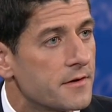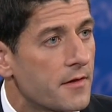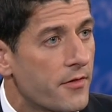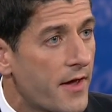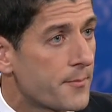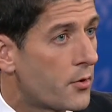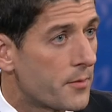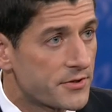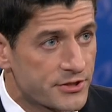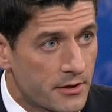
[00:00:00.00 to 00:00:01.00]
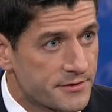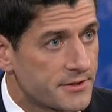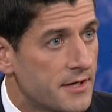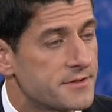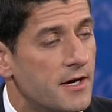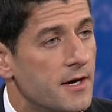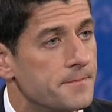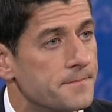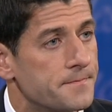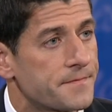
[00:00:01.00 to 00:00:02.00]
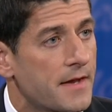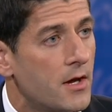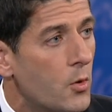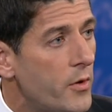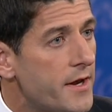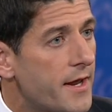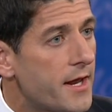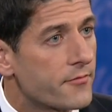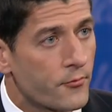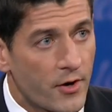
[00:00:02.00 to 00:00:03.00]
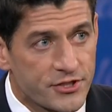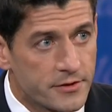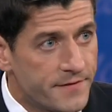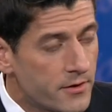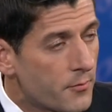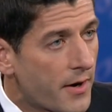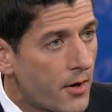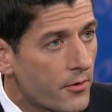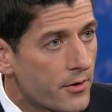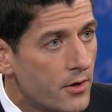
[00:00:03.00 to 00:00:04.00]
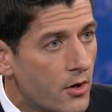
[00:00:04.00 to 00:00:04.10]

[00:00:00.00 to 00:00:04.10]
That bought Bashar Assad time. We gave Russia veto power